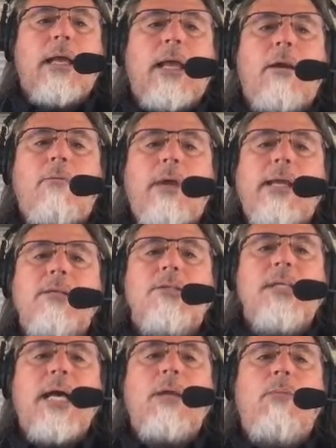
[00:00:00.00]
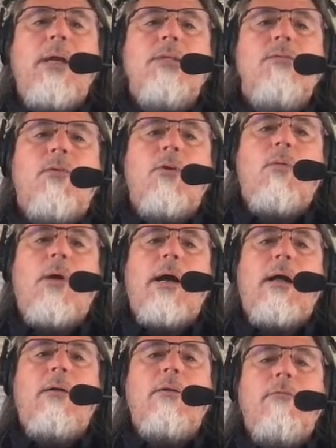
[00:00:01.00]
Kind of ran sideways for a
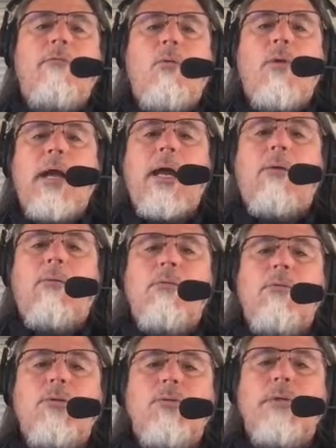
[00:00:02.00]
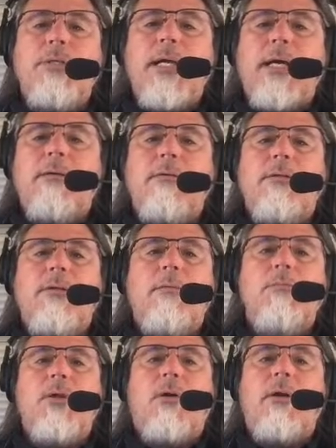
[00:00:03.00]
while on the 4 hour. We'll switch out to,
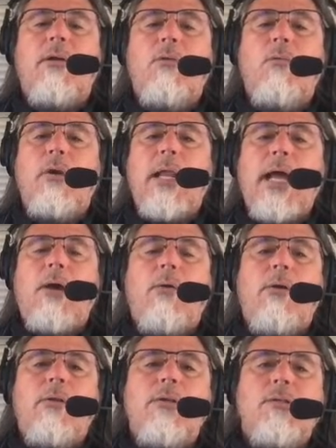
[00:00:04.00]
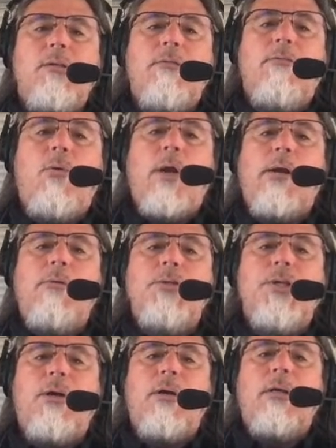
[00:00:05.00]
I'm sorry, on the 1 hour. This is the 4 hour
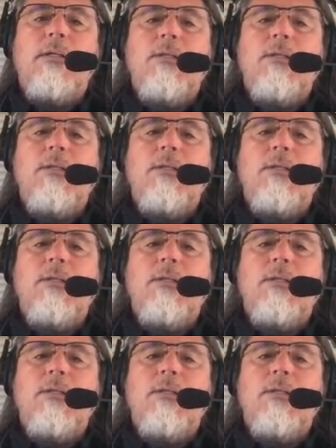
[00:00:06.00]
chart.